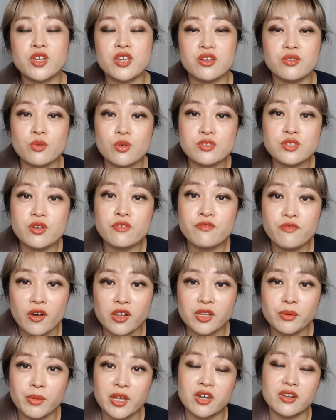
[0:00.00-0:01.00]
You can also
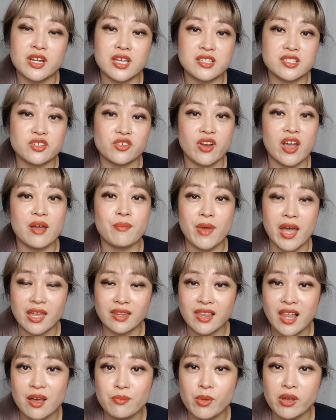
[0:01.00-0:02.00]
follow me on Instagram
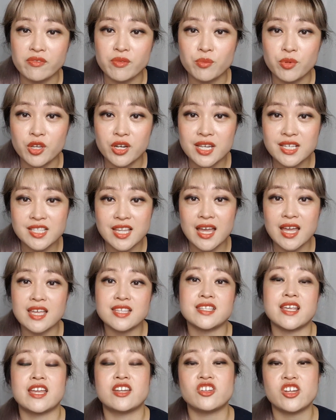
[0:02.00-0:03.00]
at labmuffinbeautyscience Beauty
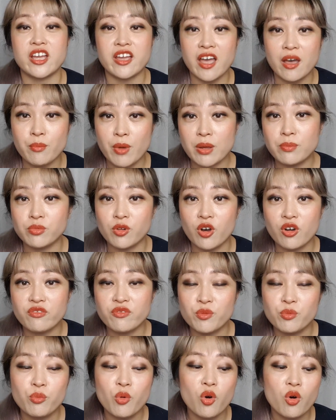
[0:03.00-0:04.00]
Science and check out my
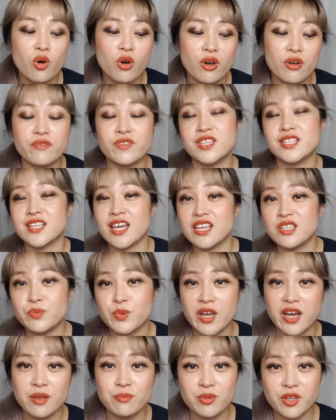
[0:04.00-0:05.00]
blog for more of the
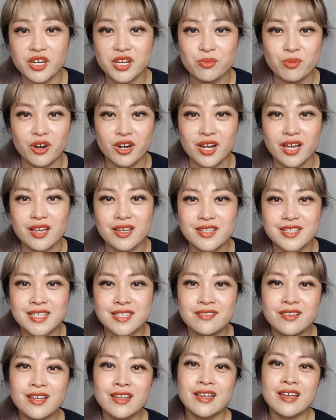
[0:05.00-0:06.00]
science behind beauty
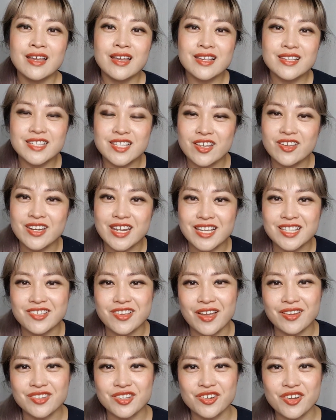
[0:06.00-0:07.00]
products. See you
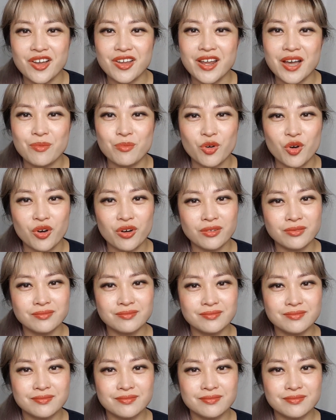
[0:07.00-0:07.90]
next time to nerd out more.